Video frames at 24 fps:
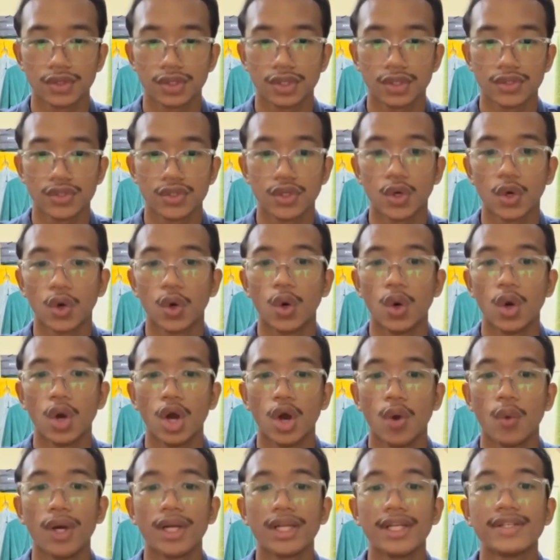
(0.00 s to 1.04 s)
So,
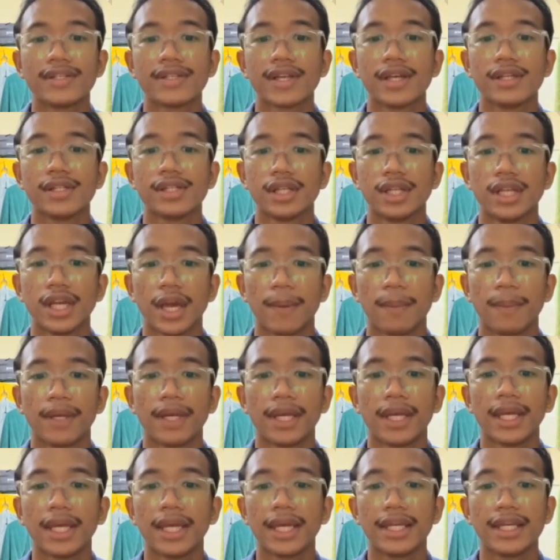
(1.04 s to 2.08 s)
what is actually
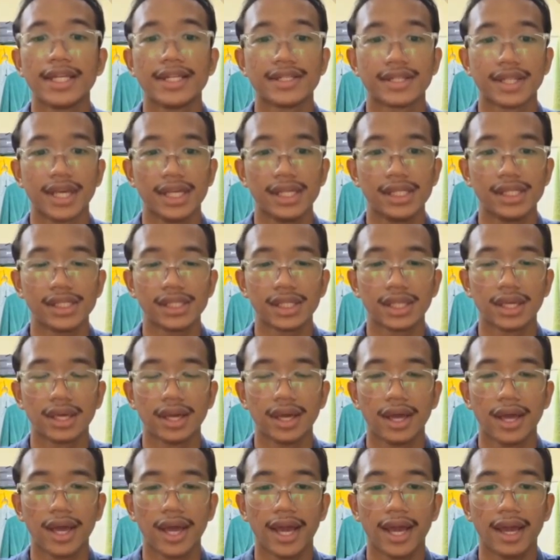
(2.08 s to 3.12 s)
happening in this stage?
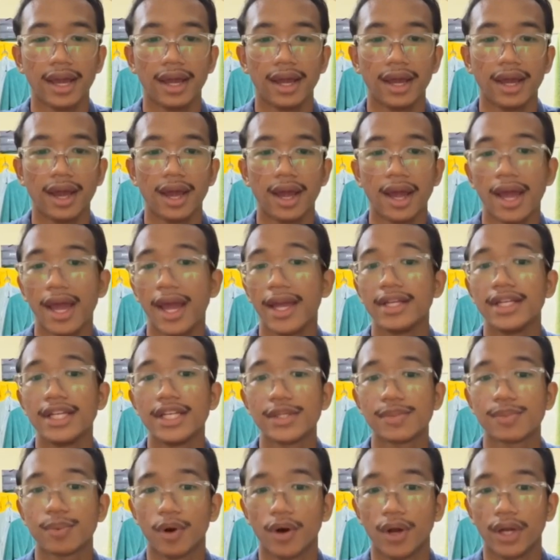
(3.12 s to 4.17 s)
At
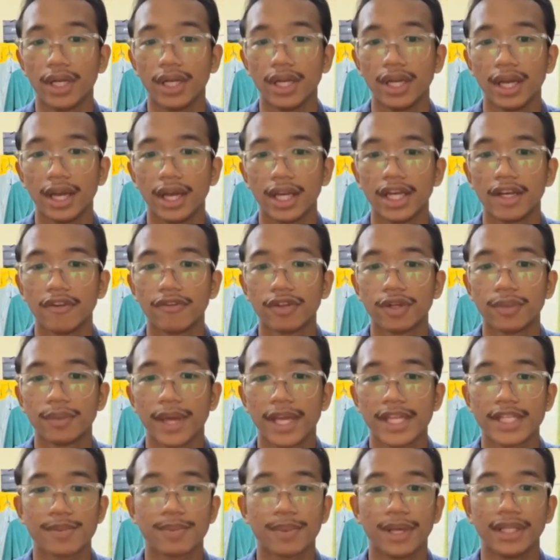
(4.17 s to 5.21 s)
this point, the firm
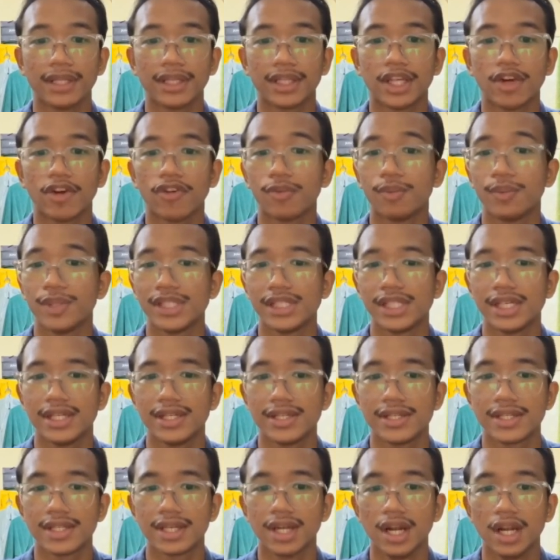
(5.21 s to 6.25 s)
has plenty of
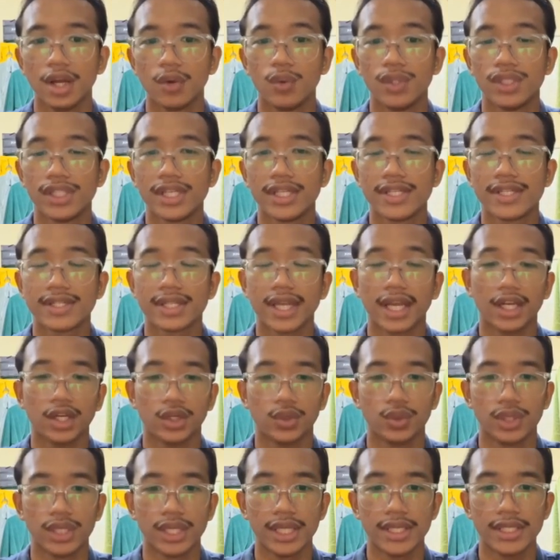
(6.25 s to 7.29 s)
machines, which is 10
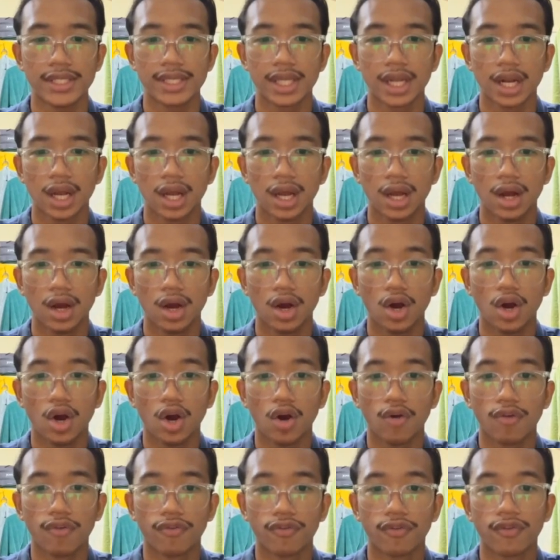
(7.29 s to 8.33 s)
units
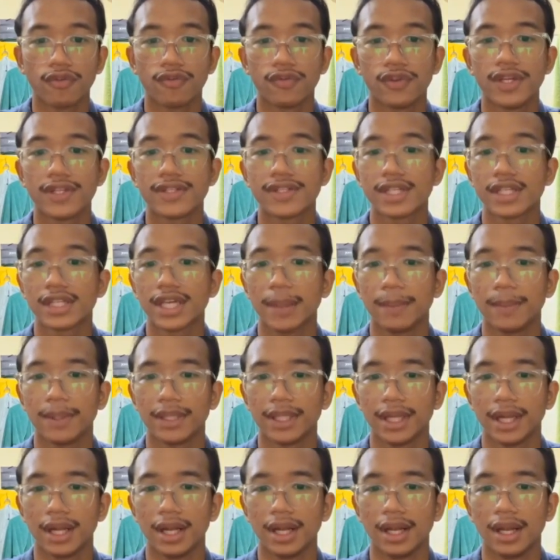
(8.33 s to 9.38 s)
of fixed
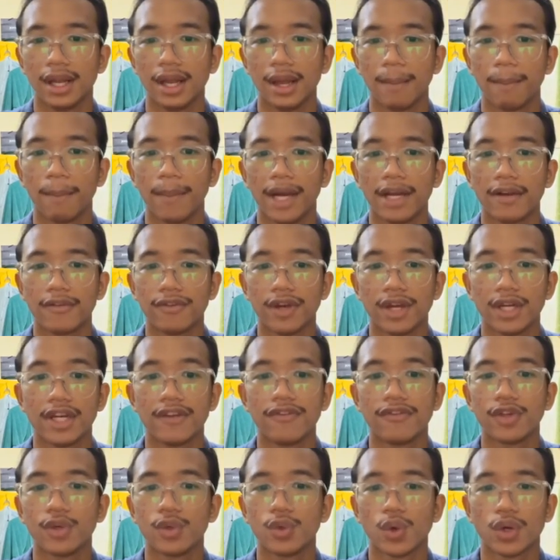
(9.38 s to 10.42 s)
capital, but very
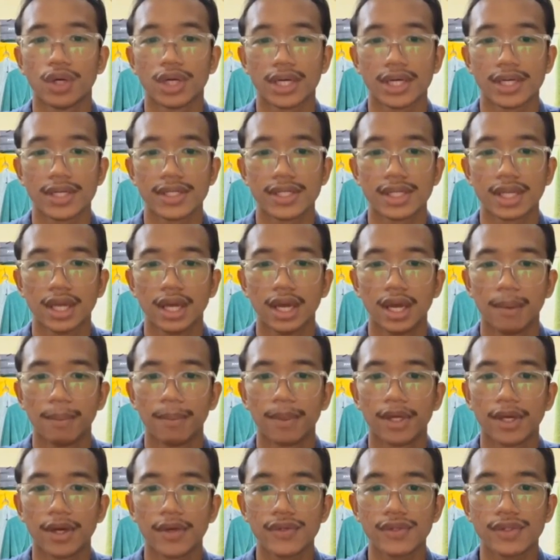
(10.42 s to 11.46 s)
few workers.
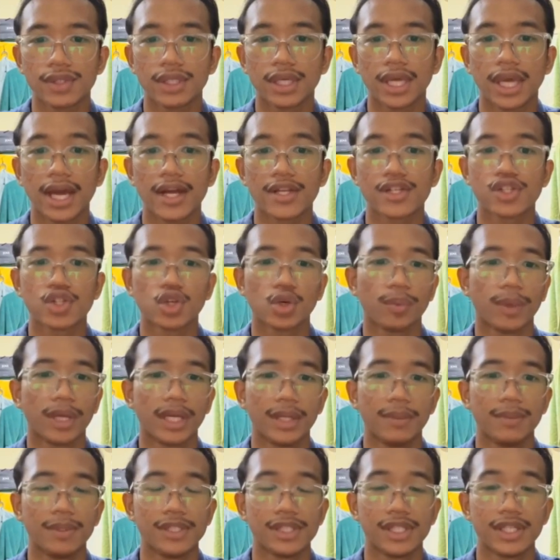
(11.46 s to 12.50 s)
Because there are so
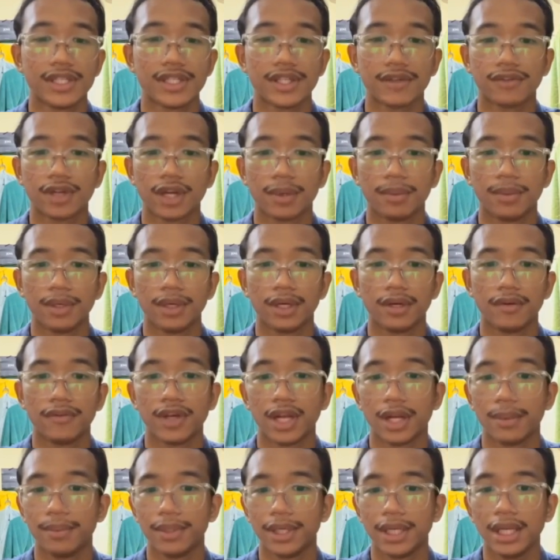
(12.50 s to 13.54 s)
many machines
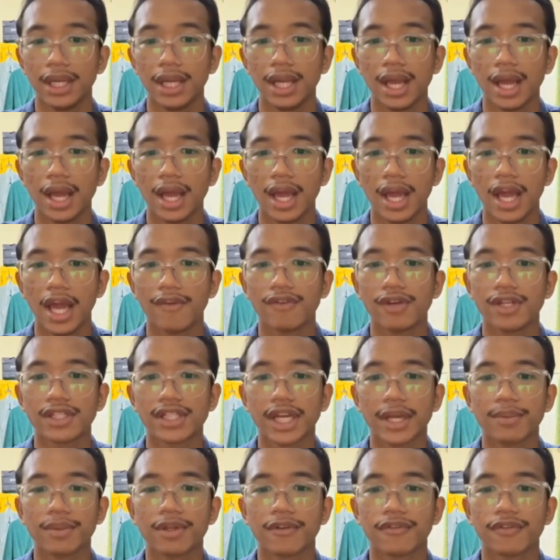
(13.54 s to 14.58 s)
available, every
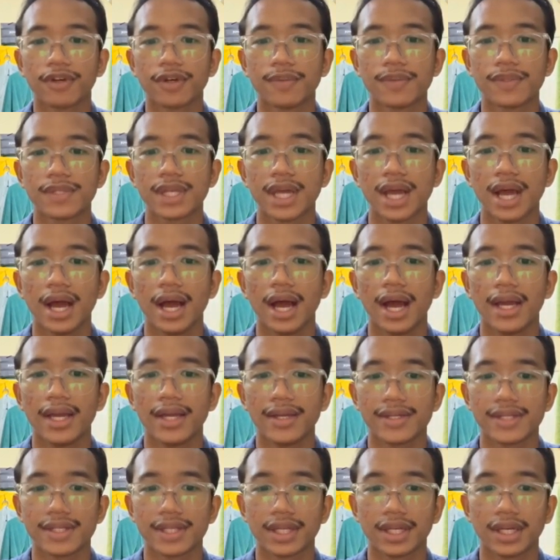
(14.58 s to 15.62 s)
time the firm
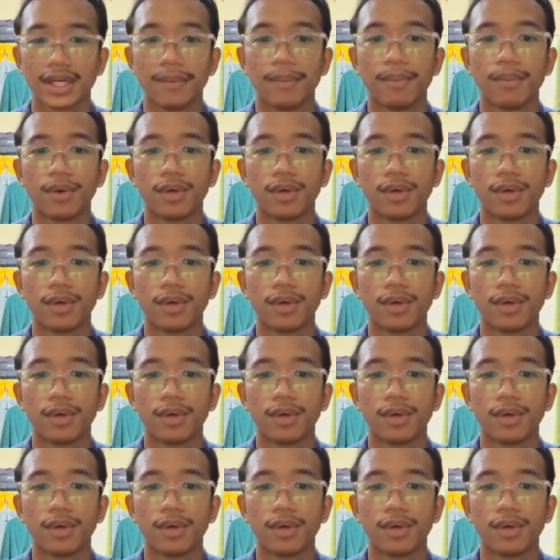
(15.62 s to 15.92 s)
hires a